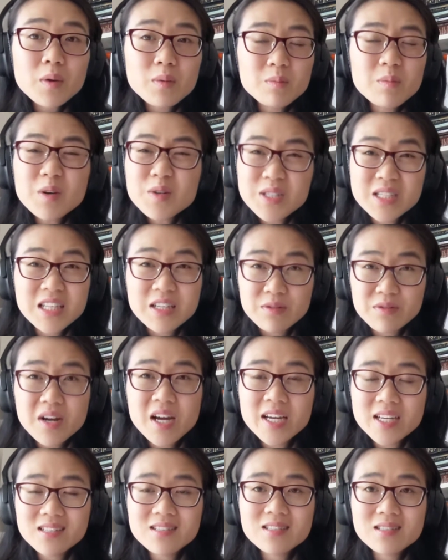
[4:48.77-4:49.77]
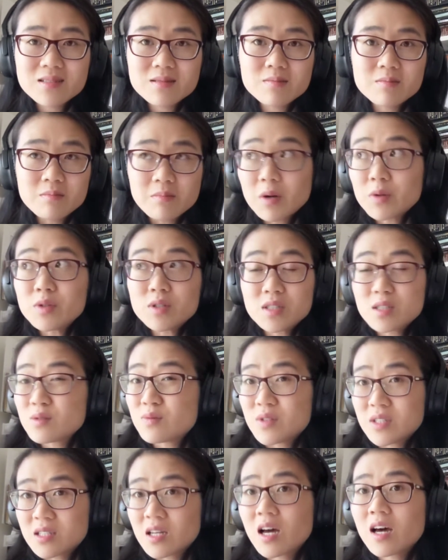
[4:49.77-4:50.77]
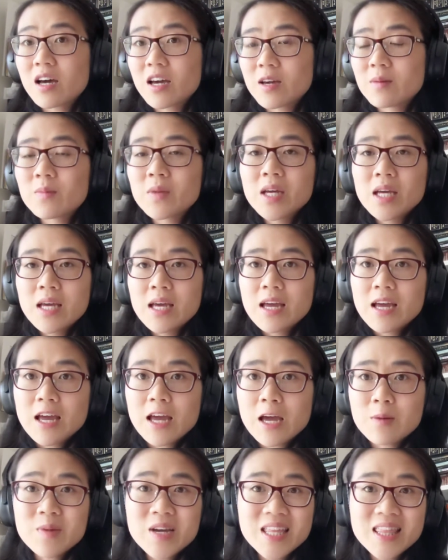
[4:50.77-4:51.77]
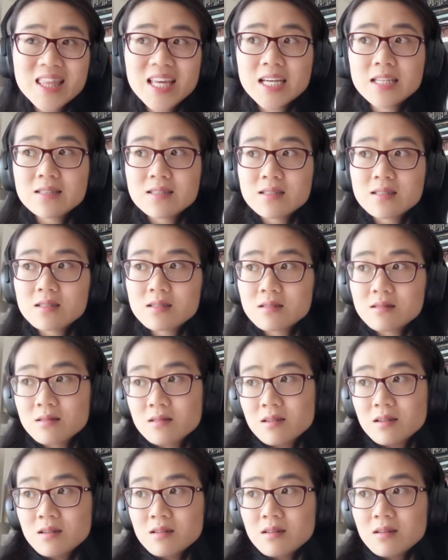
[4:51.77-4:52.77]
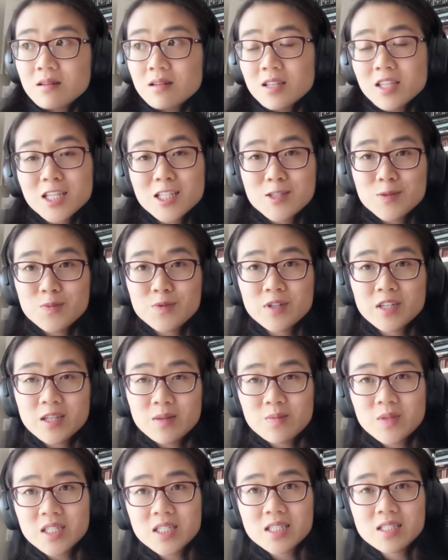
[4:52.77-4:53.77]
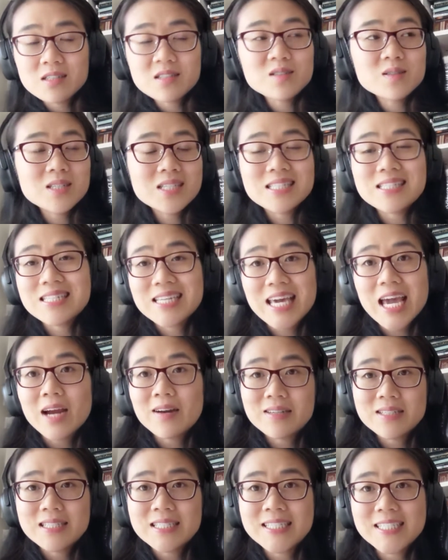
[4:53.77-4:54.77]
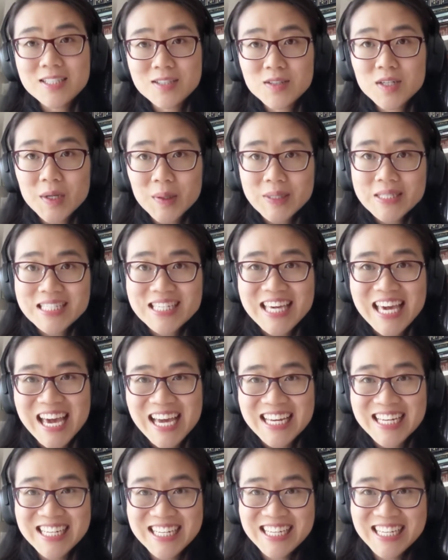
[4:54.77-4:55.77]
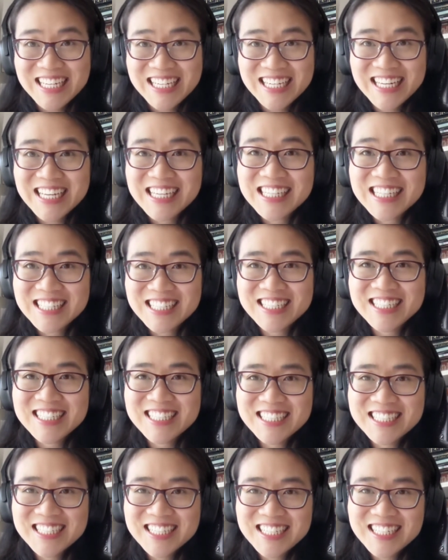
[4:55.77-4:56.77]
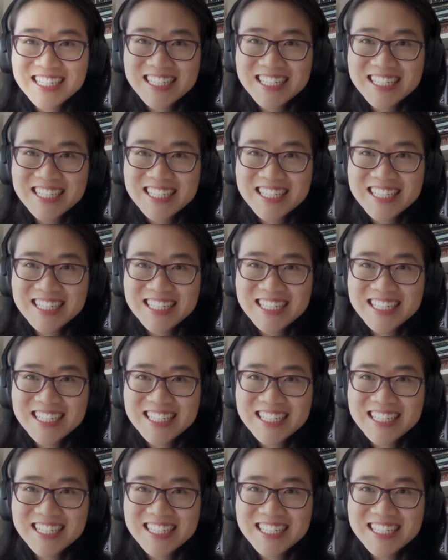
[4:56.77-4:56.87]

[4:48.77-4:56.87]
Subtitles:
mostly right most of the time. And that's pretty much as good as a guarantee you're going to get in English.